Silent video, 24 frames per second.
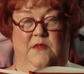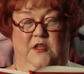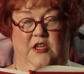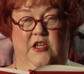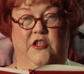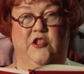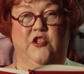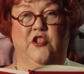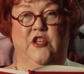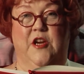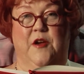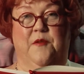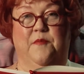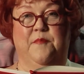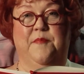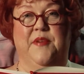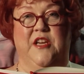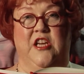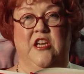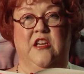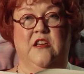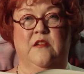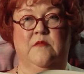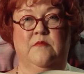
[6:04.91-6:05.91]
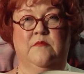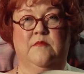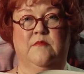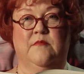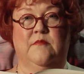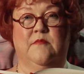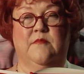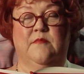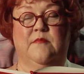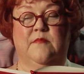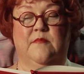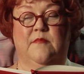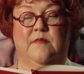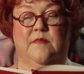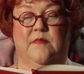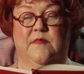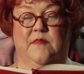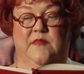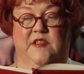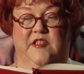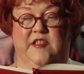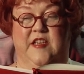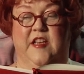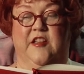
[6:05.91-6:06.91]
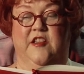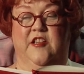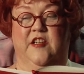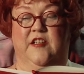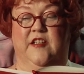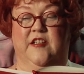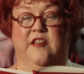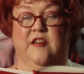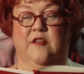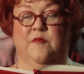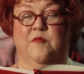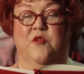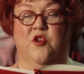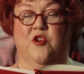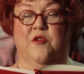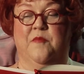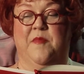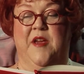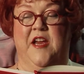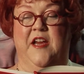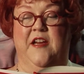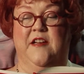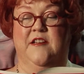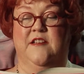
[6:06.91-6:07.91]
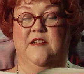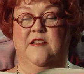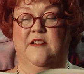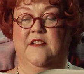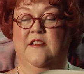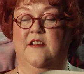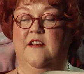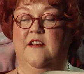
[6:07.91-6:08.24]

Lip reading: "It shall be," said the little mermaid.